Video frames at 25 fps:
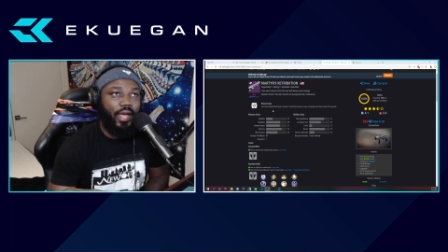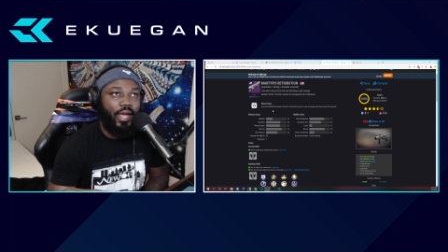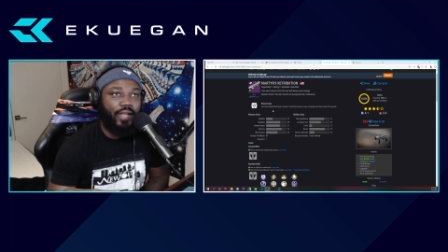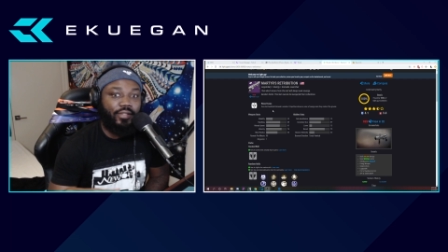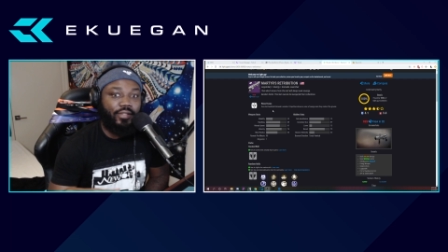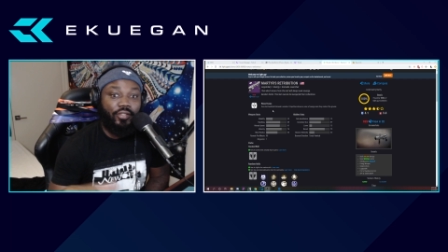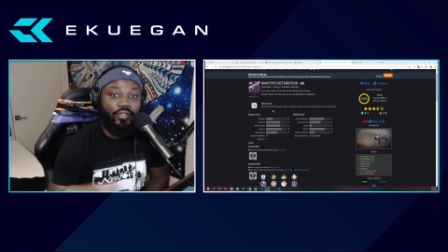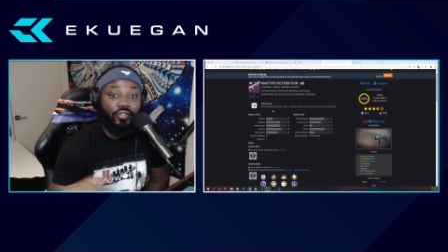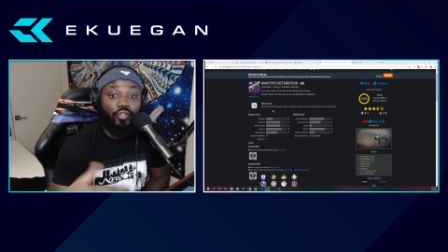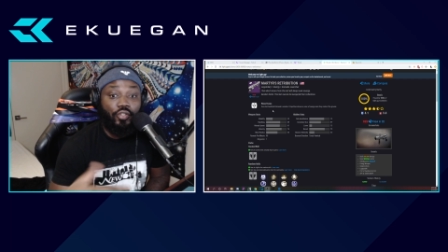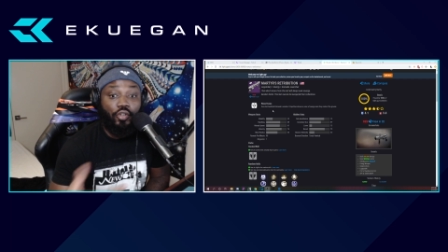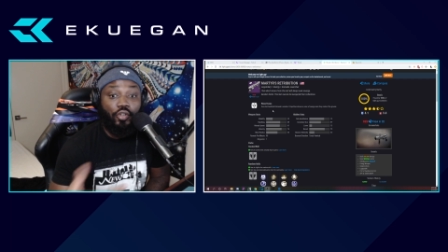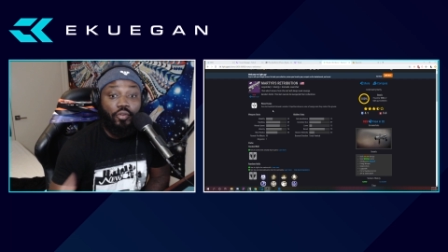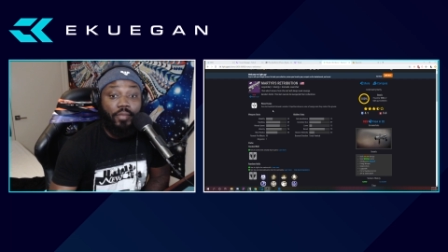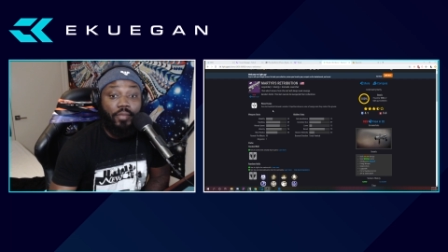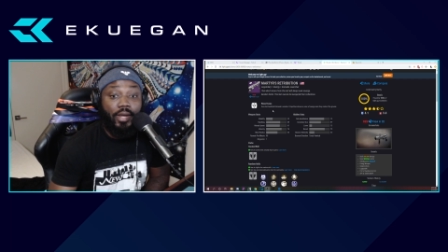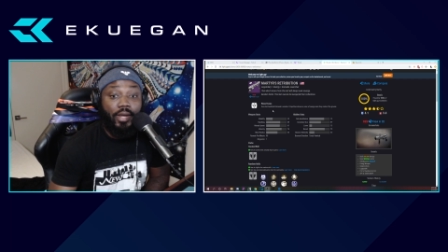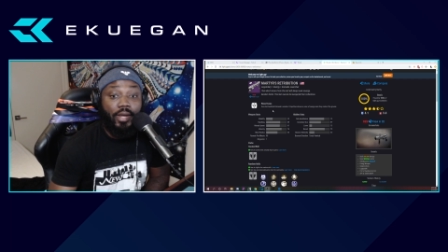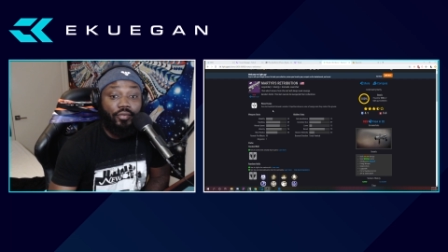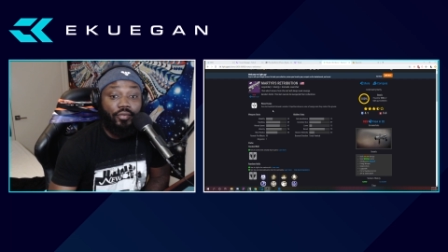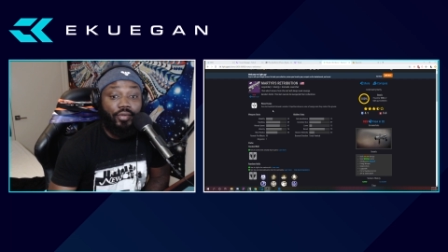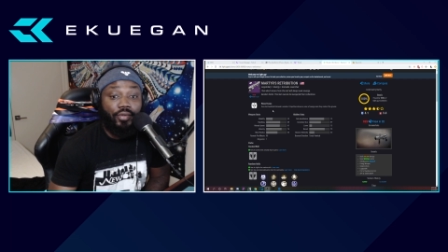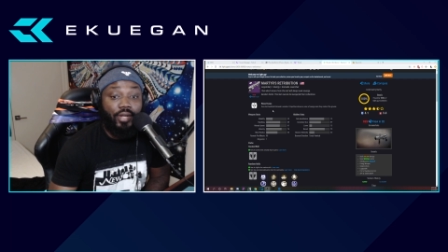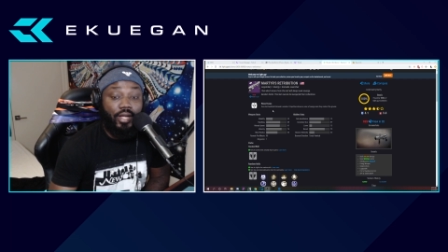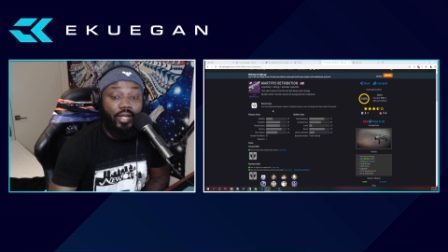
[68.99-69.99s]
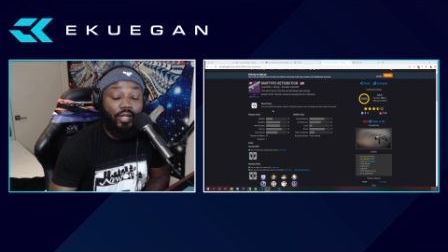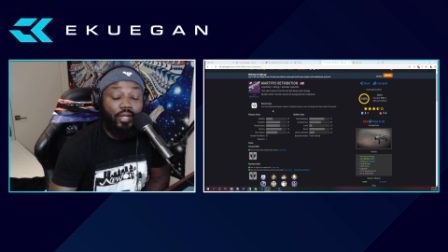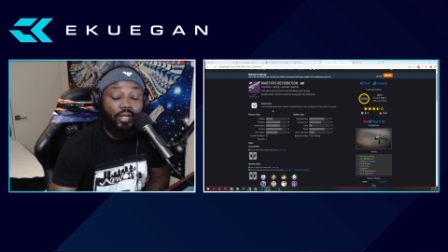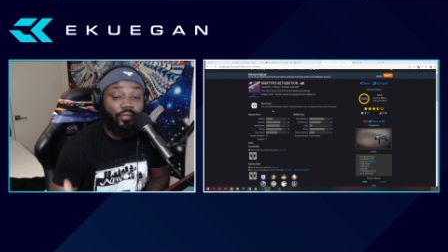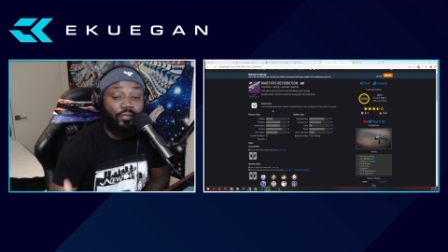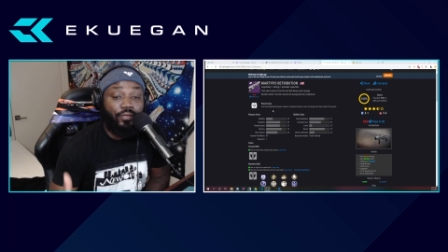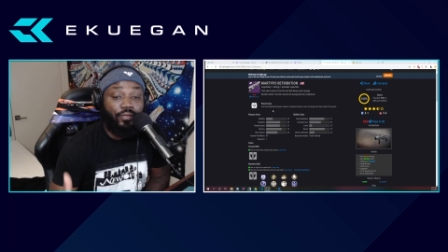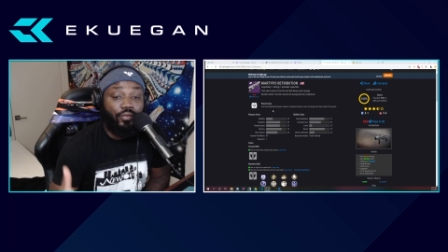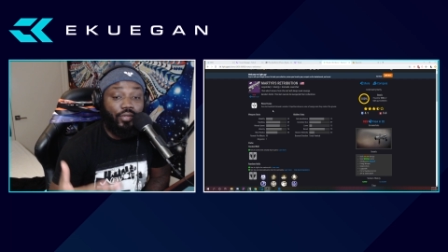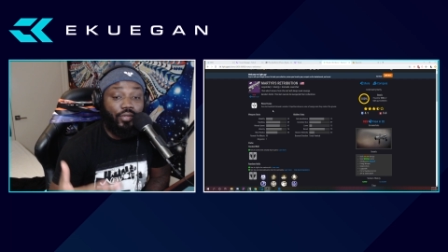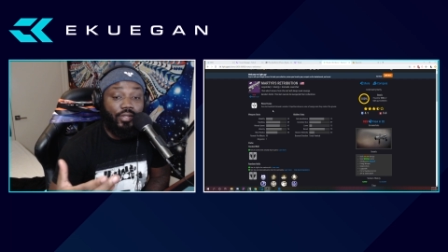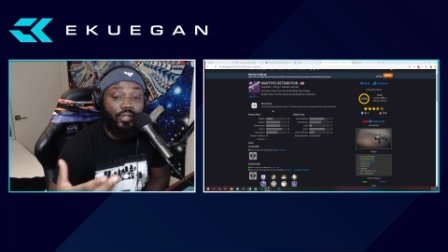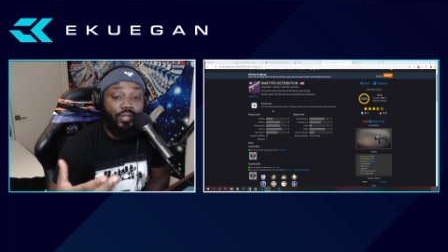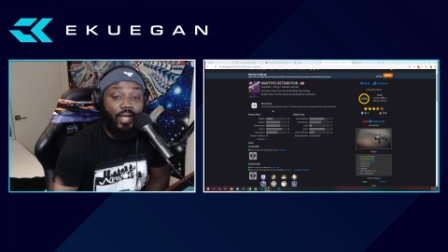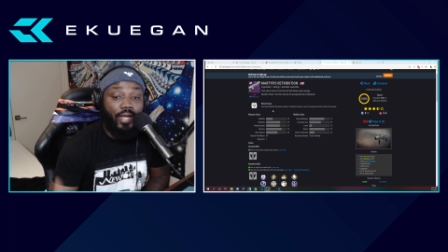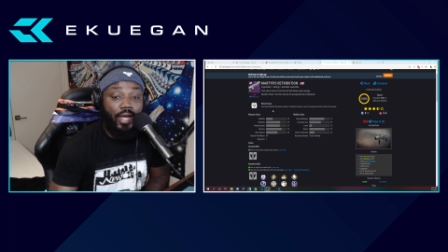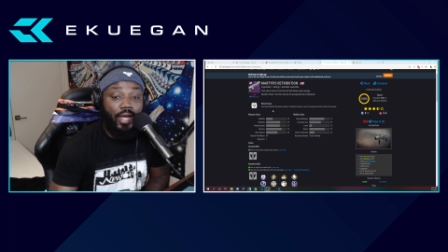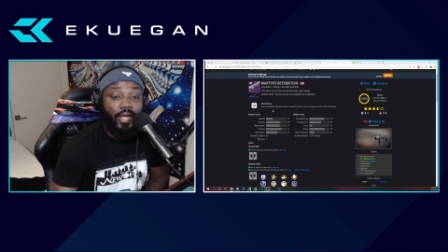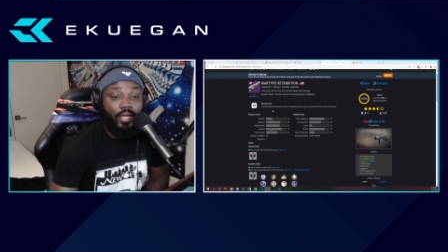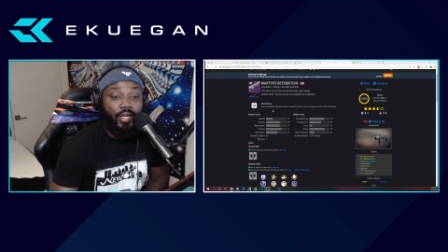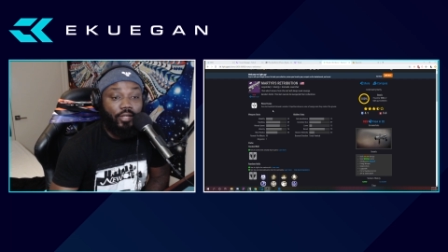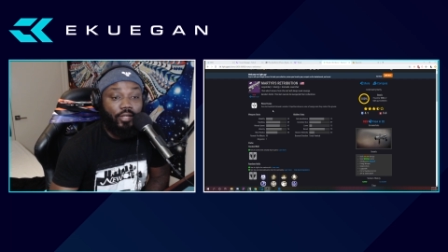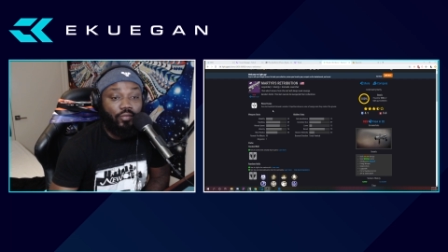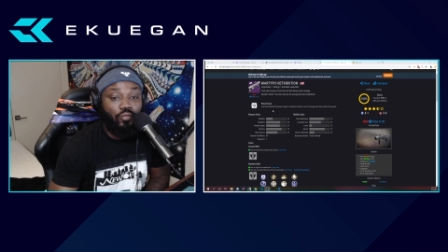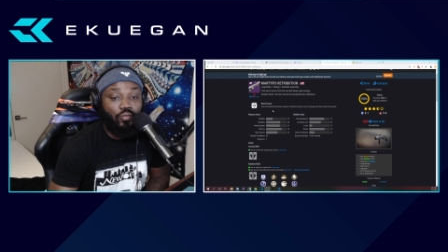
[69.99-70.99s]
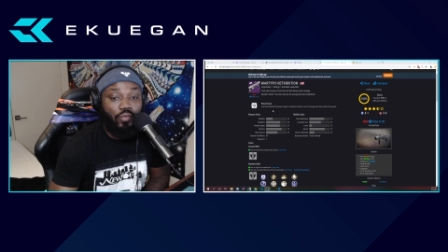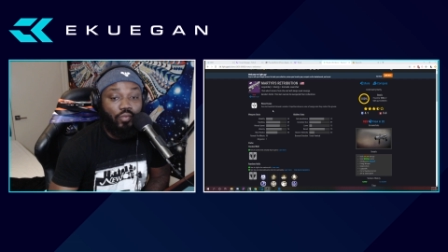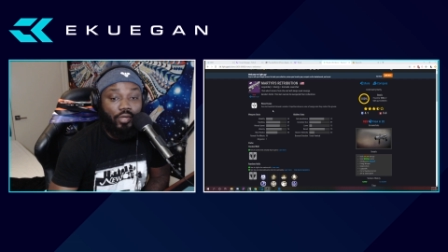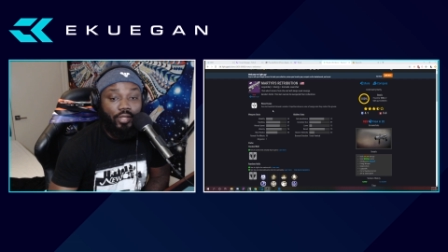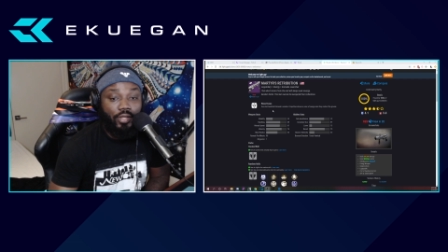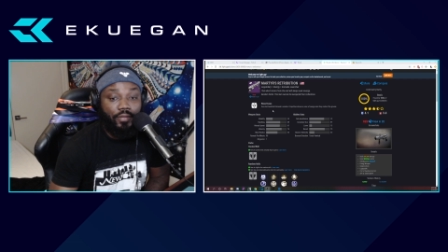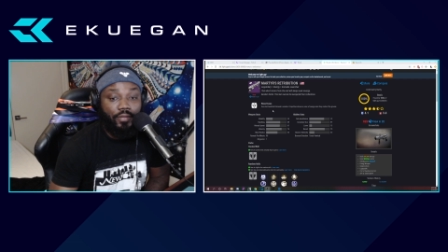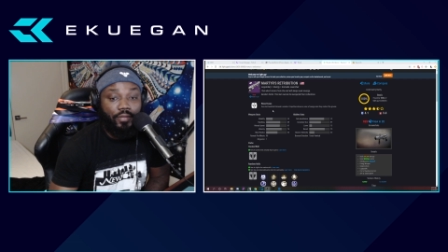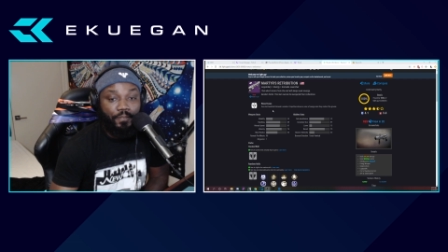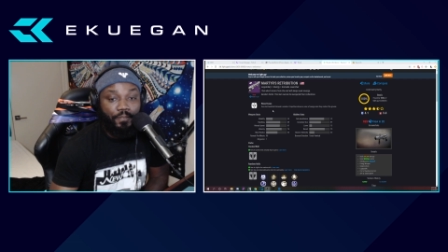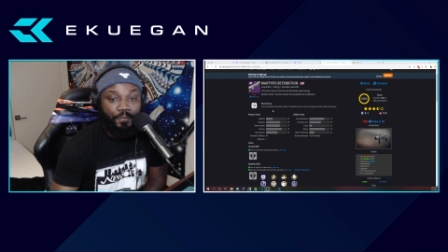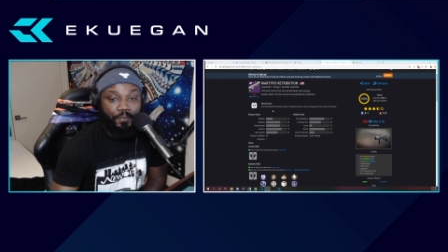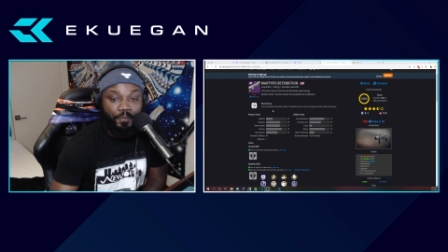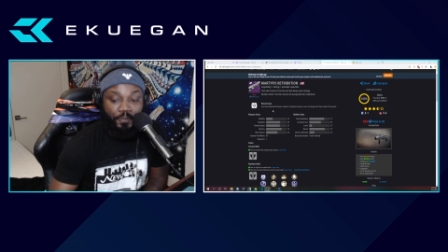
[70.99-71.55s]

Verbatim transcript: as a thermite grenade for a Titan would.